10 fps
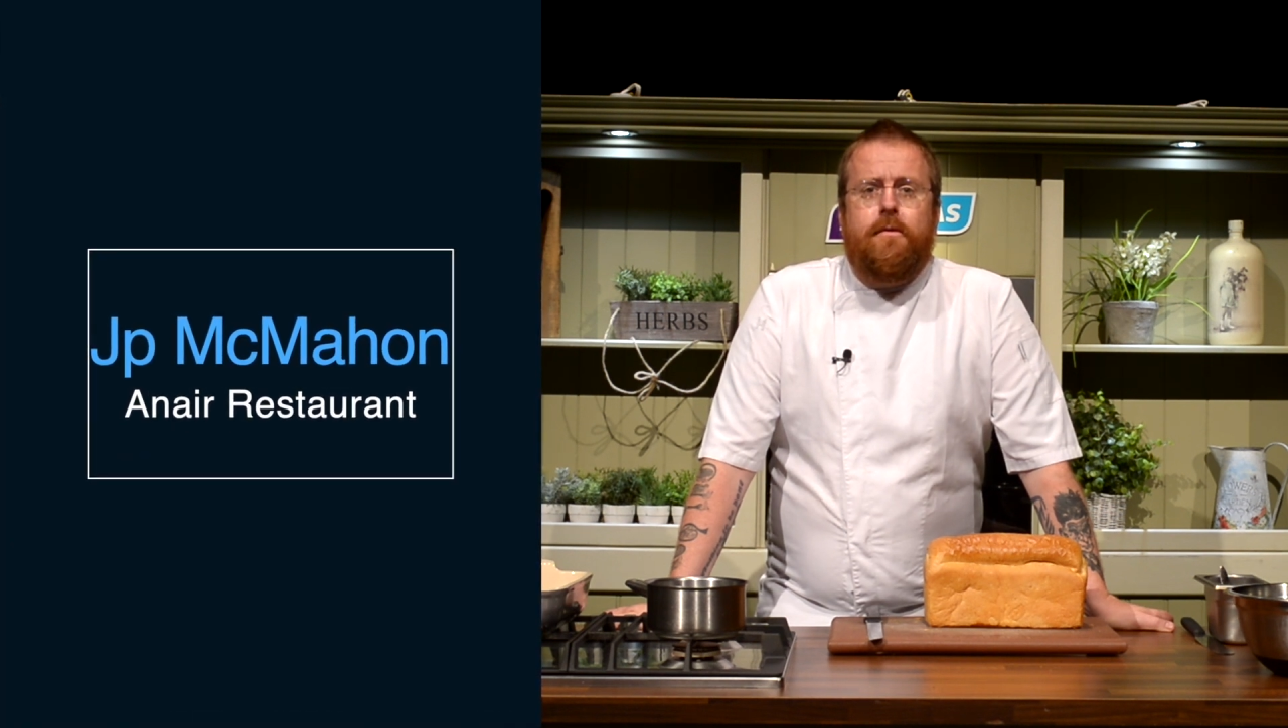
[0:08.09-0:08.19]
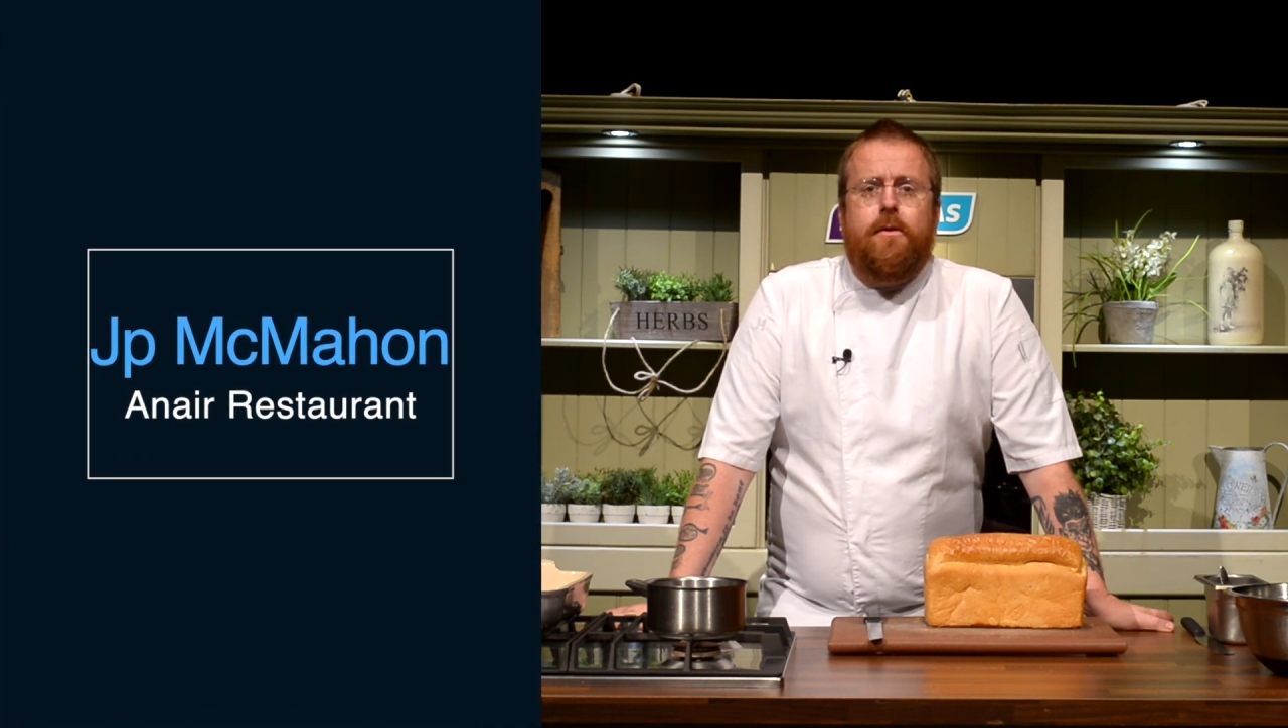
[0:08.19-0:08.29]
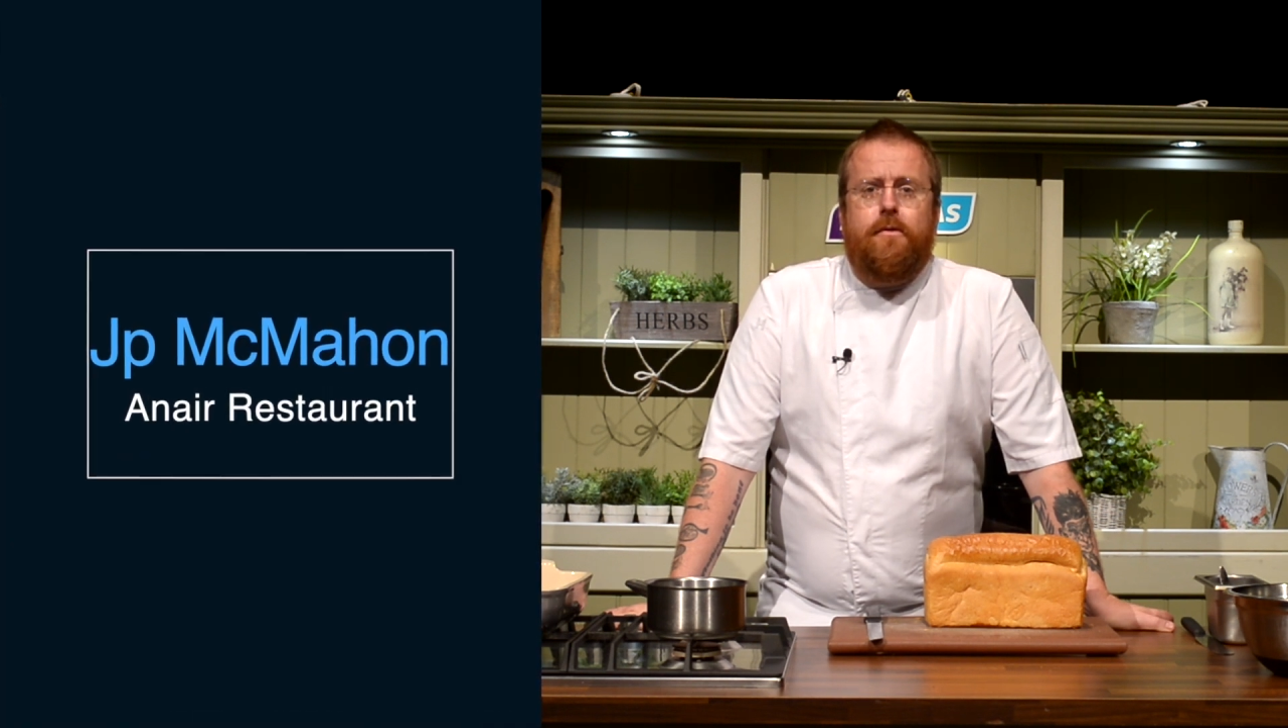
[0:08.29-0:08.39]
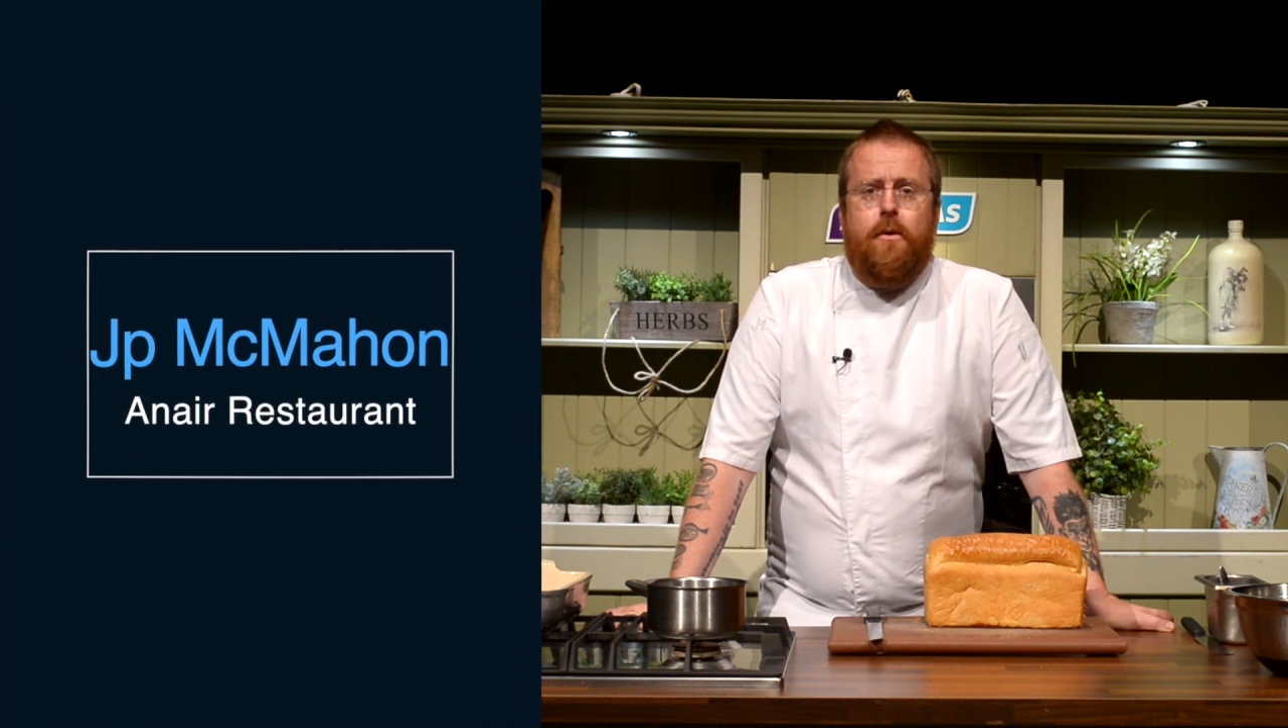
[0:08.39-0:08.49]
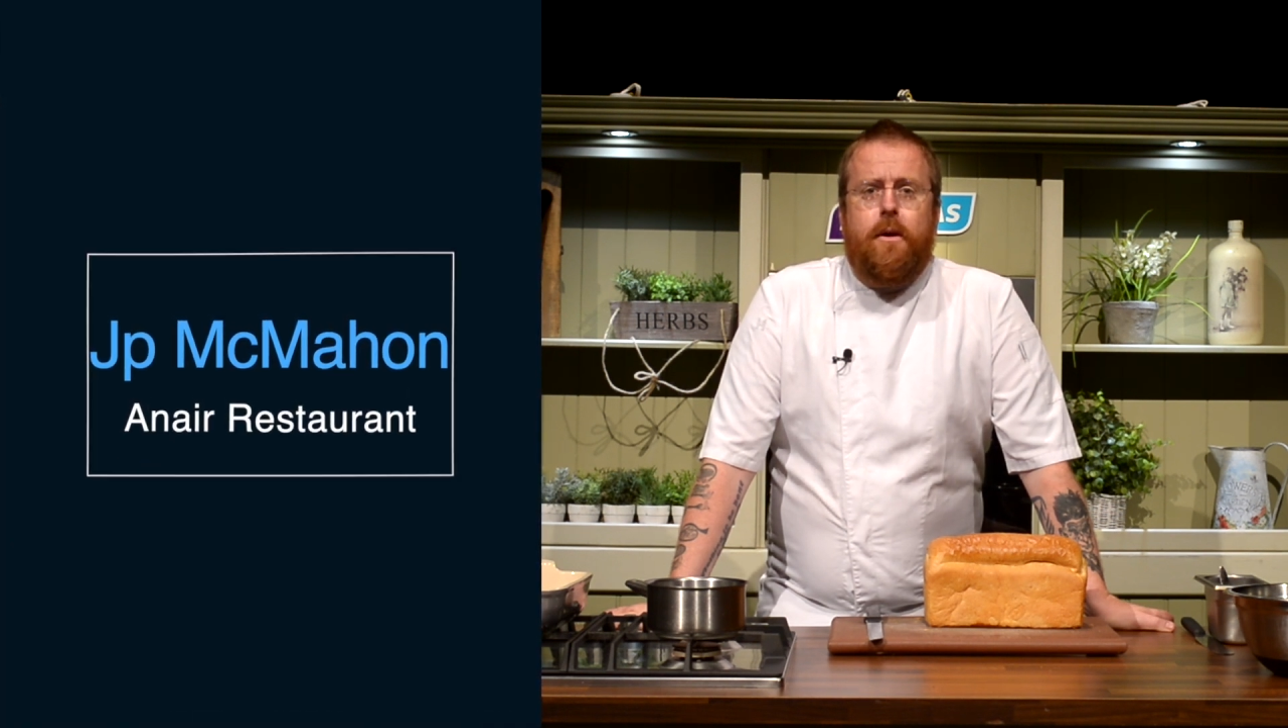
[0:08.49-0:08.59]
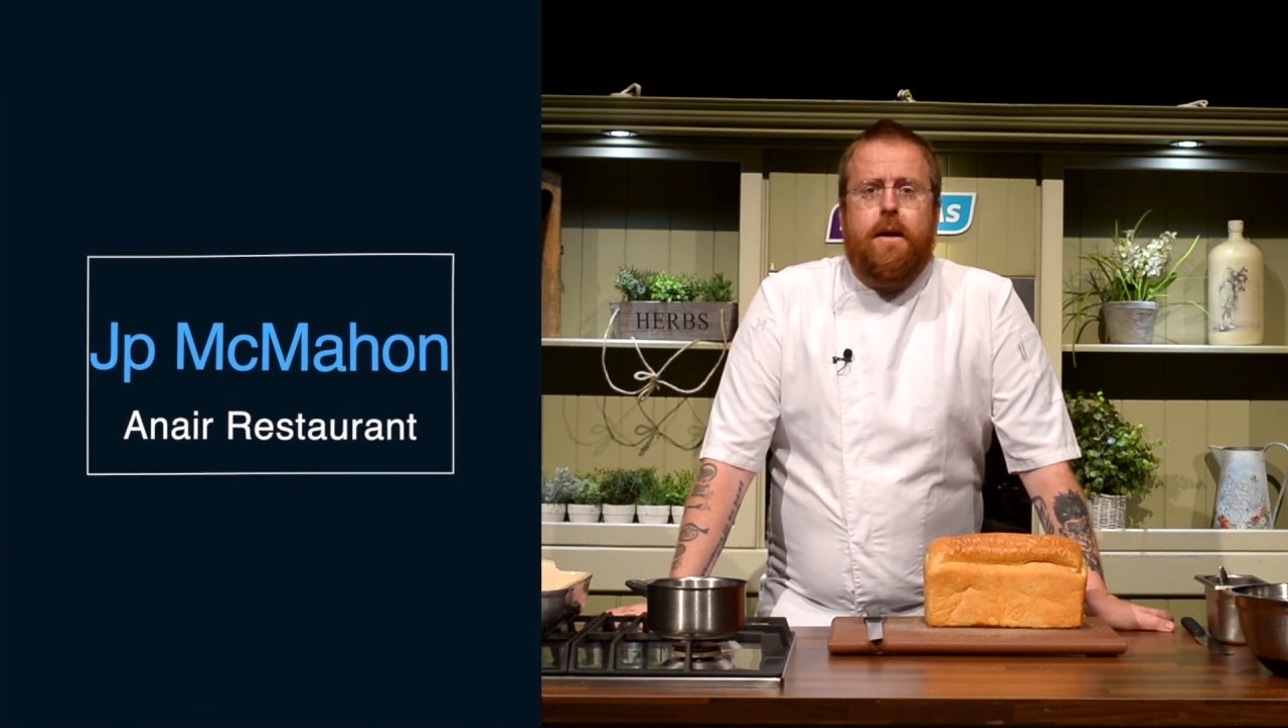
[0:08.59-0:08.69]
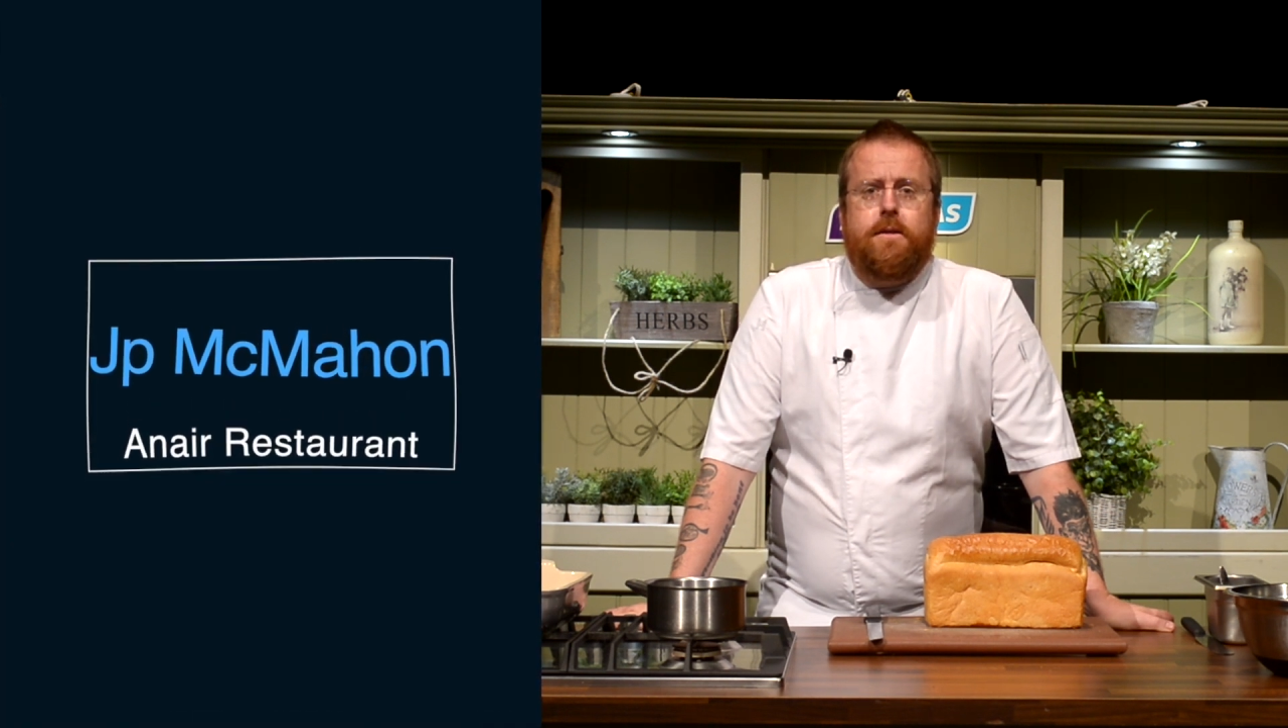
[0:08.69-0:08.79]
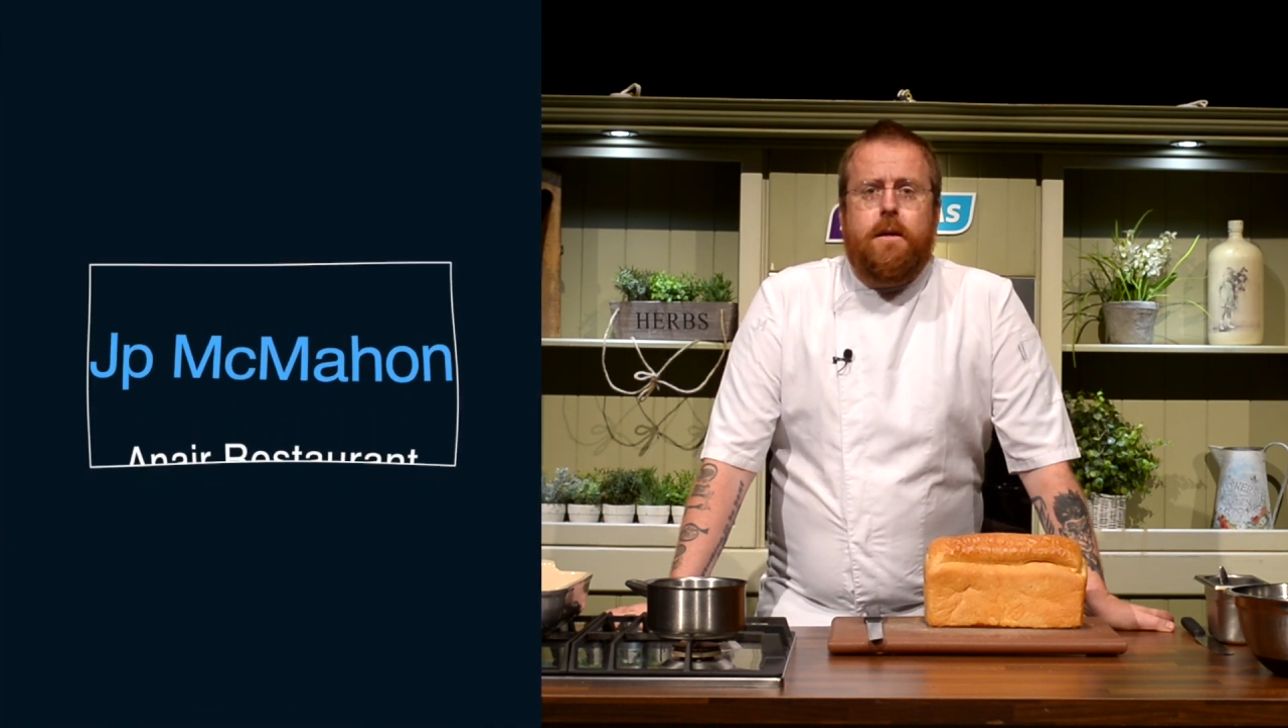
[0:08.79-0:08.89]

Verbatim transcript: for the Flogas